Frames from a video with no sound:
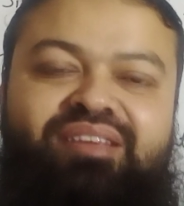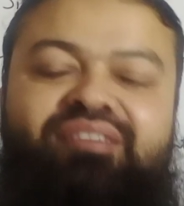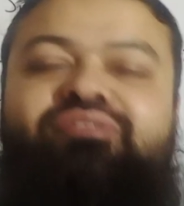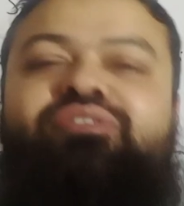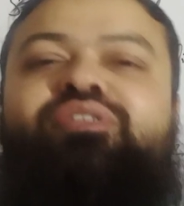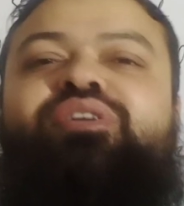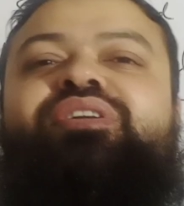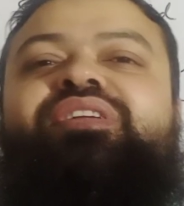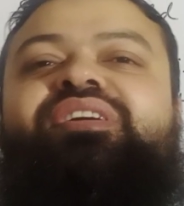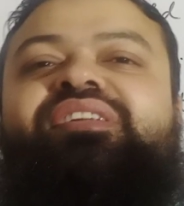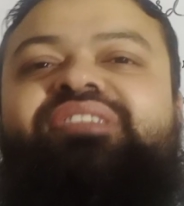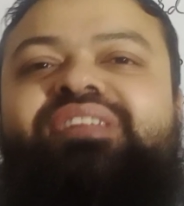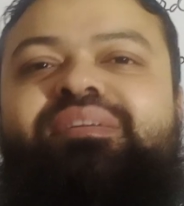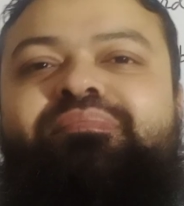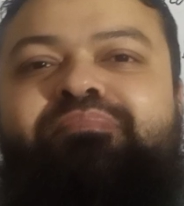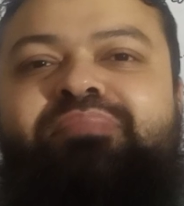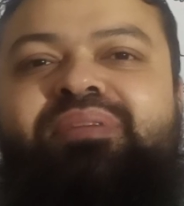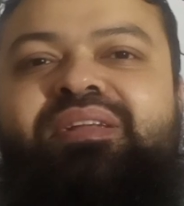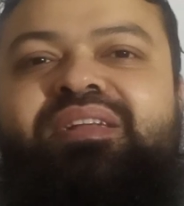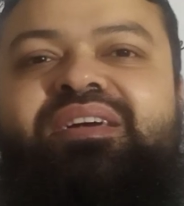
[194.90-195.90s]
For
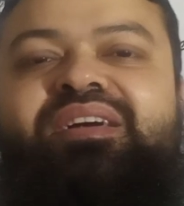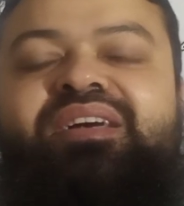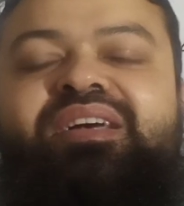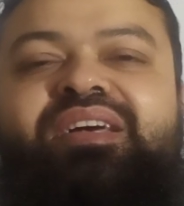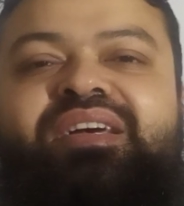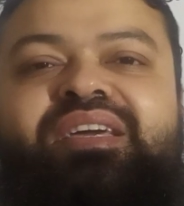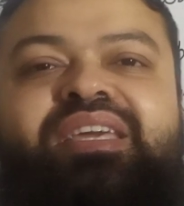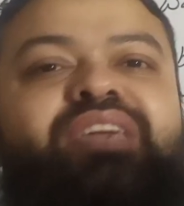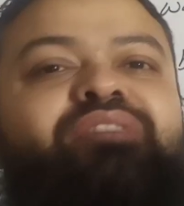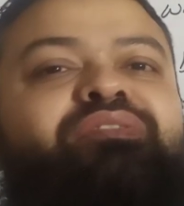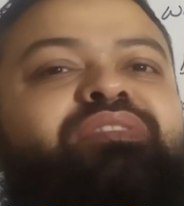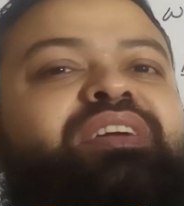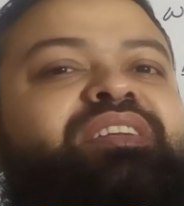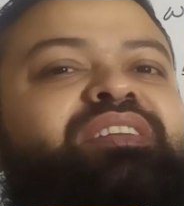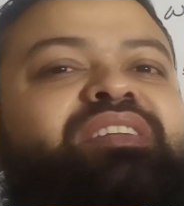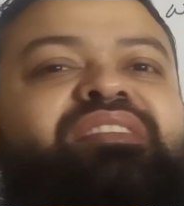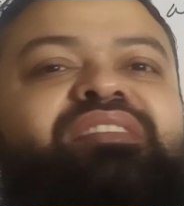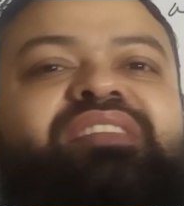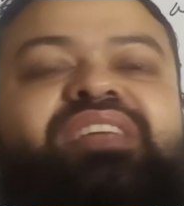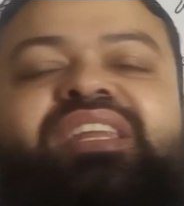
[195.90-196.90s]
example, if
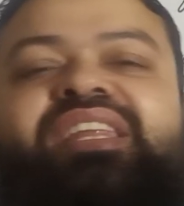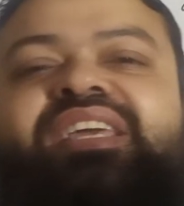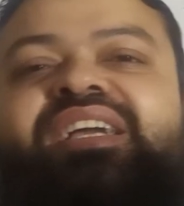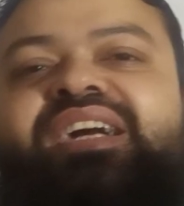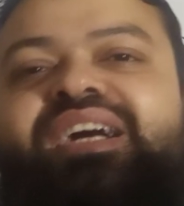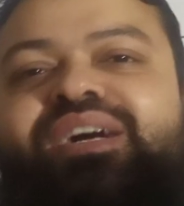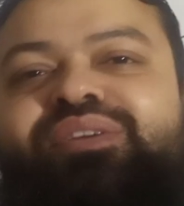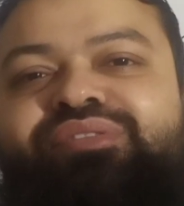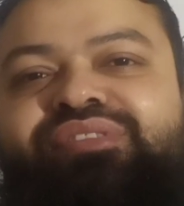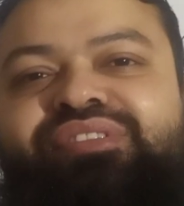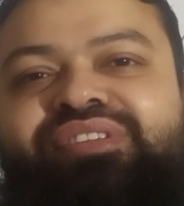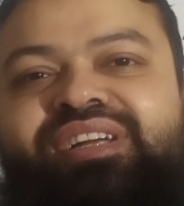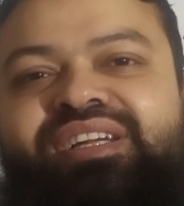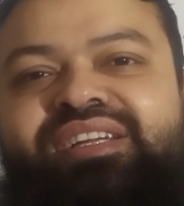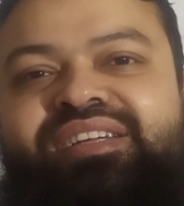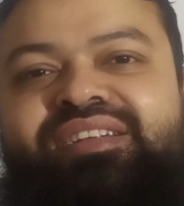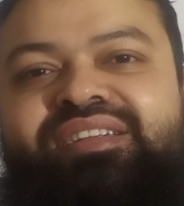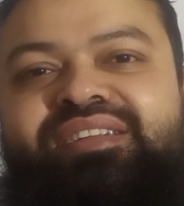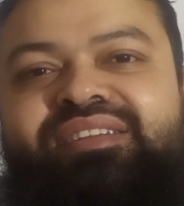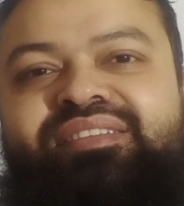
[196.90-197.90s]
it is raining
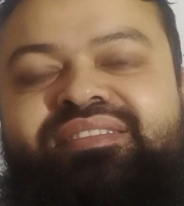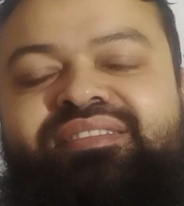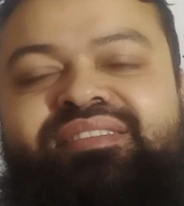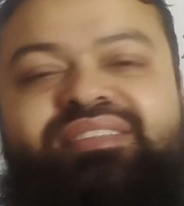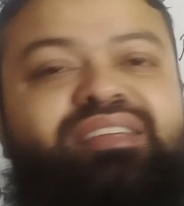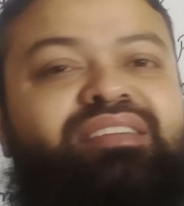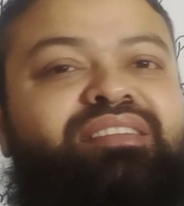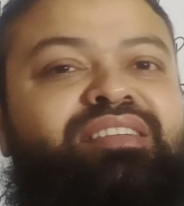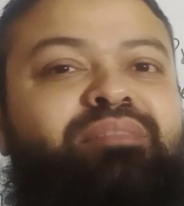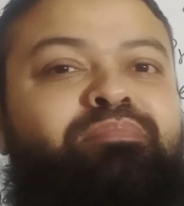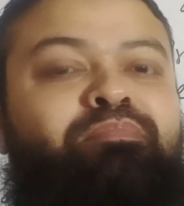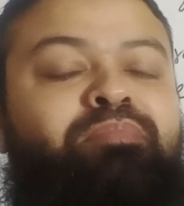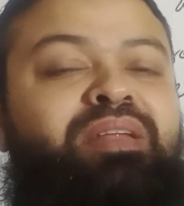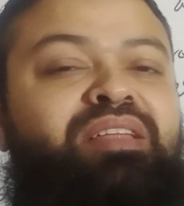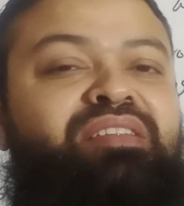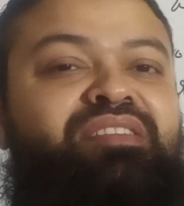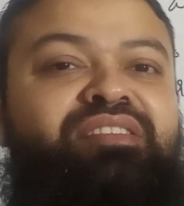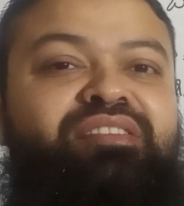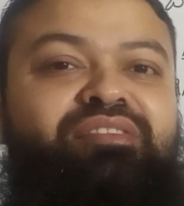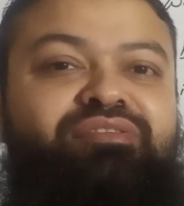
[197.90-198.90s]
outside, there is a
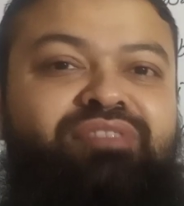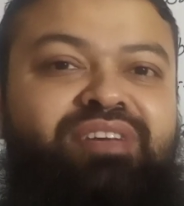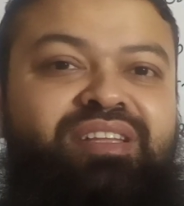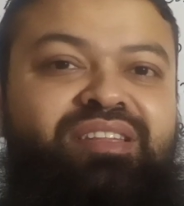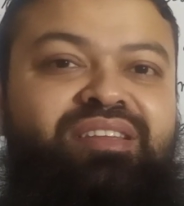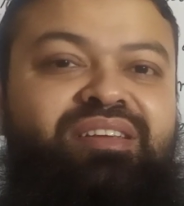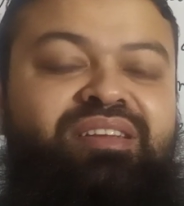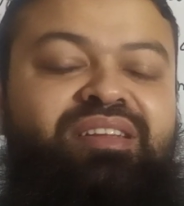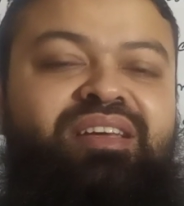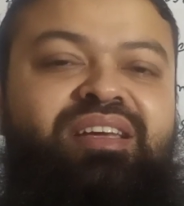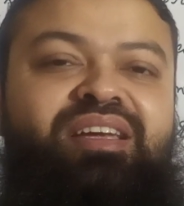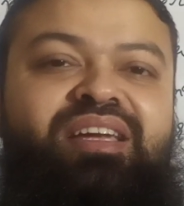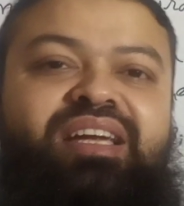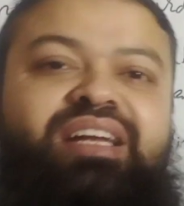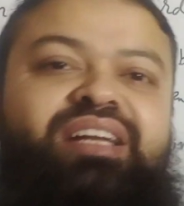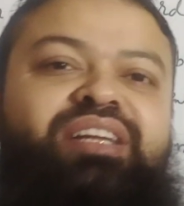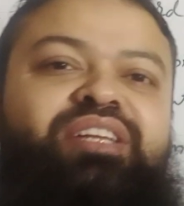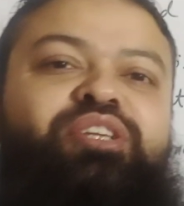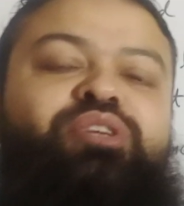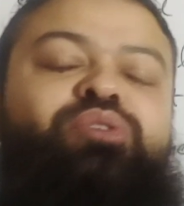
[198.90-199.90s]
pleasant weather
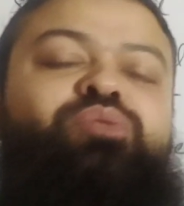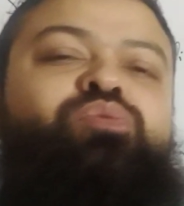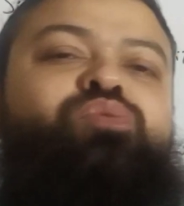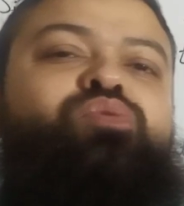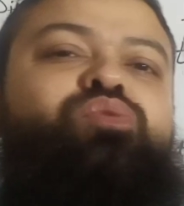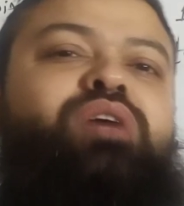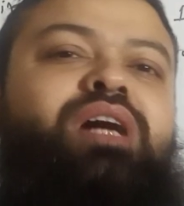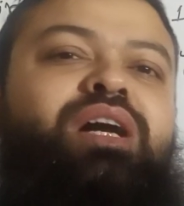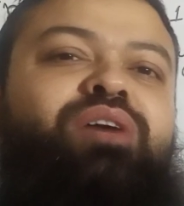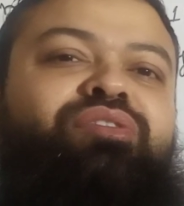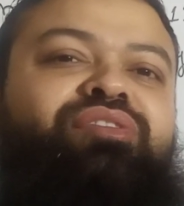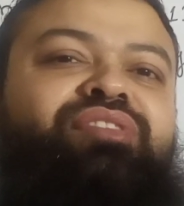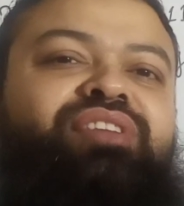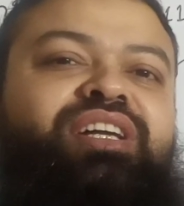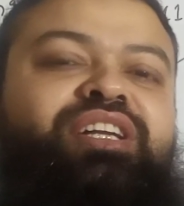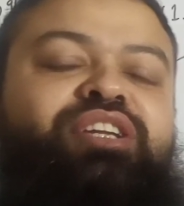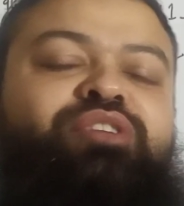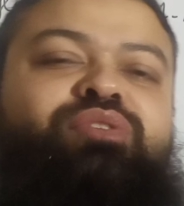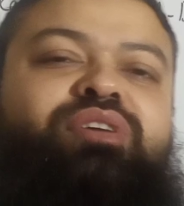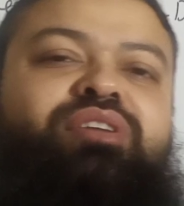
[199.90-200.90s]
and you go
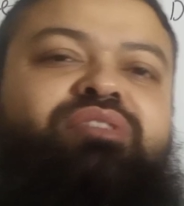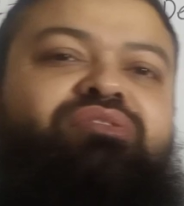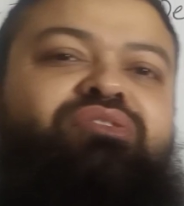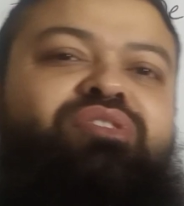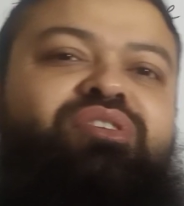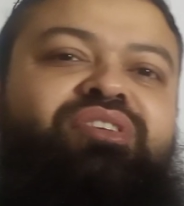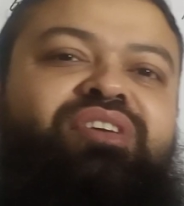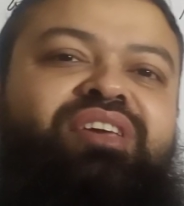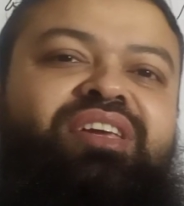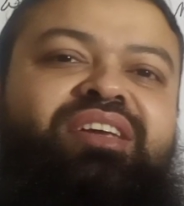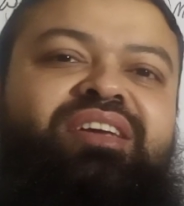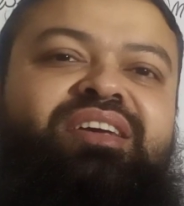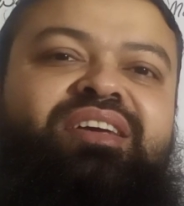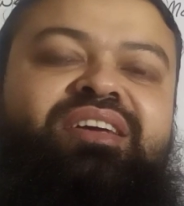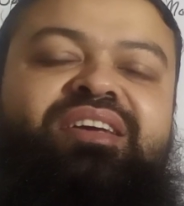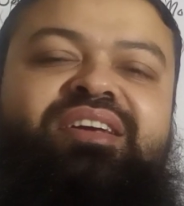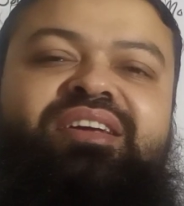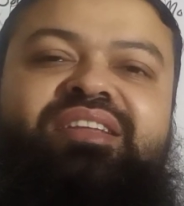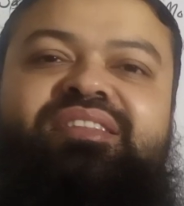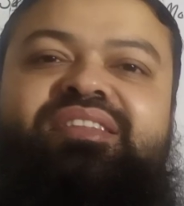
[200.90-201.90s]
outside, you are walking,
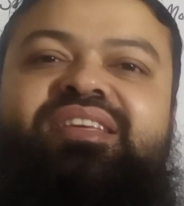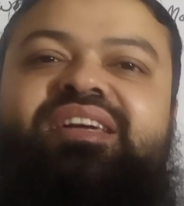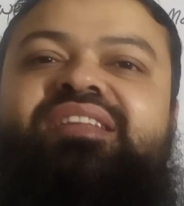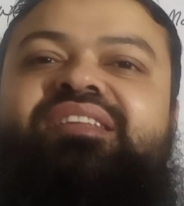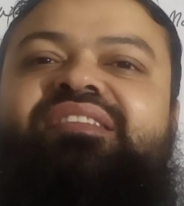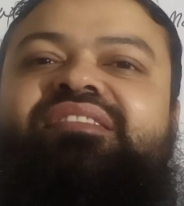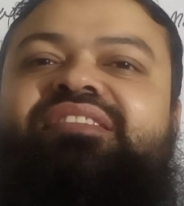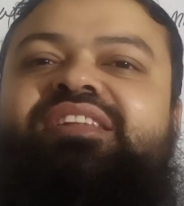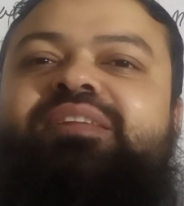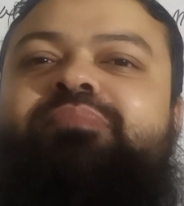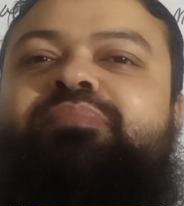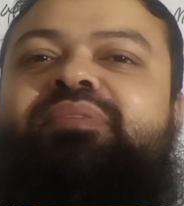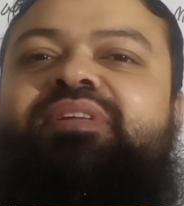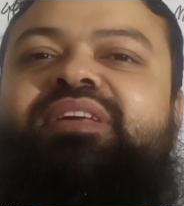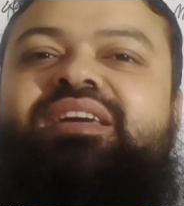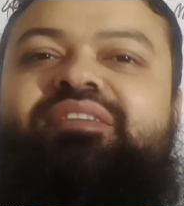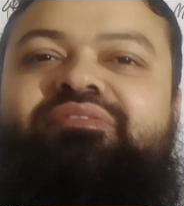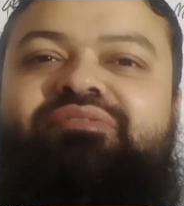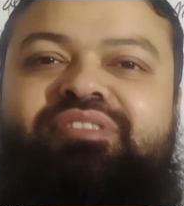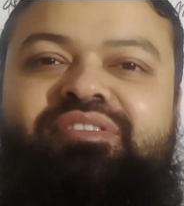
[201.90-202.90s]
there is
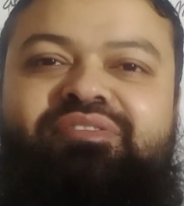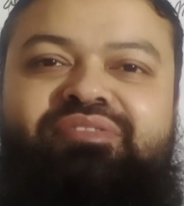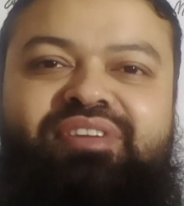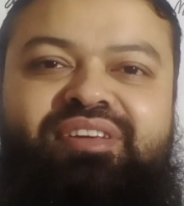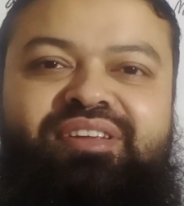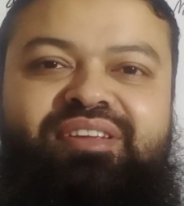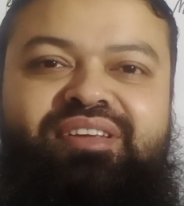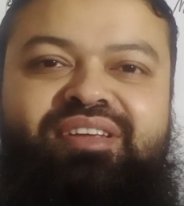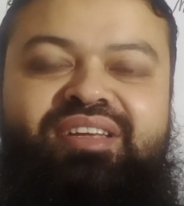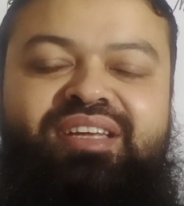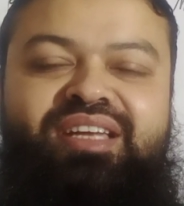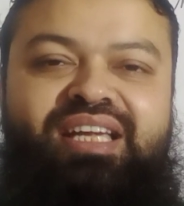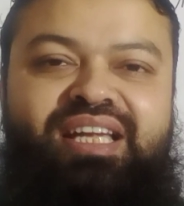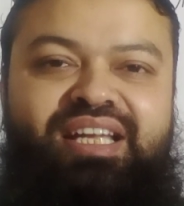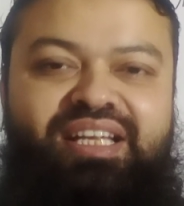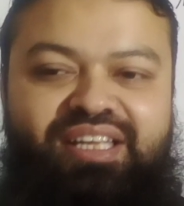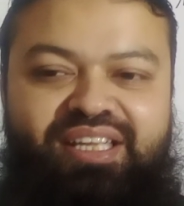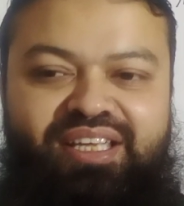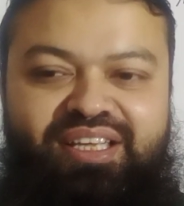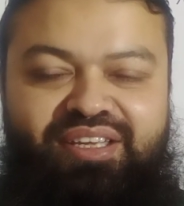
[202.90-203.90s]
slippery everywhere
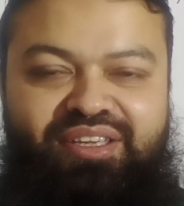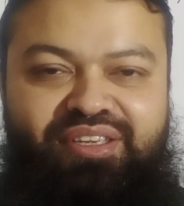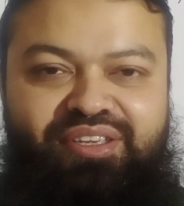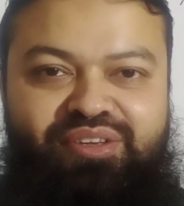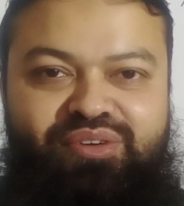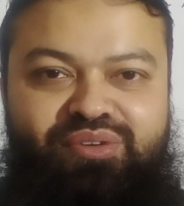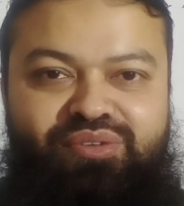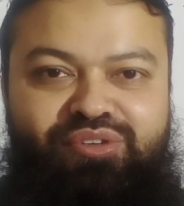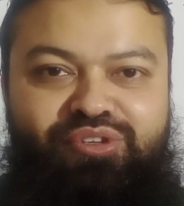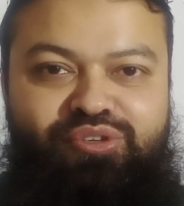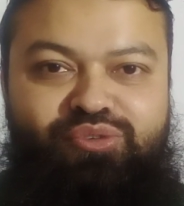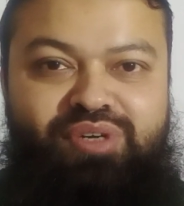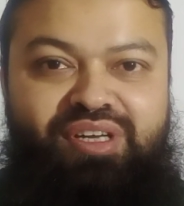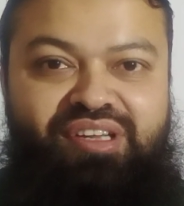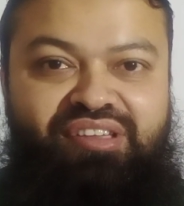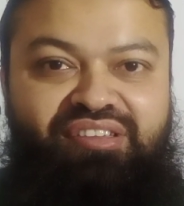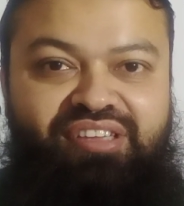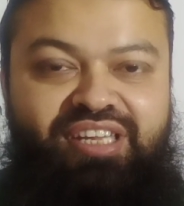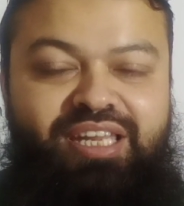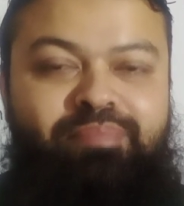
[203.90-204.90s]
and you
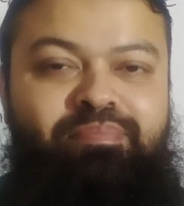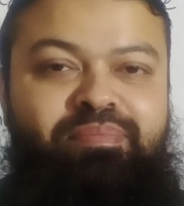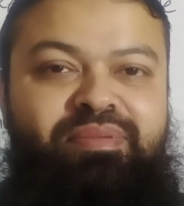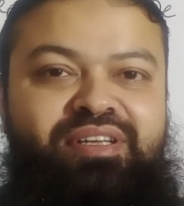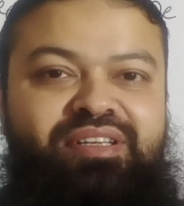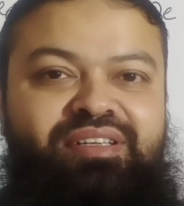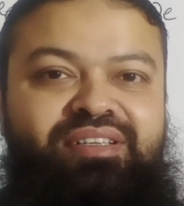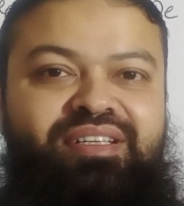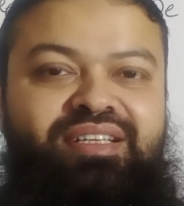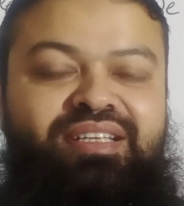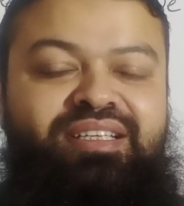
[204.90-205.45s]
are slipped.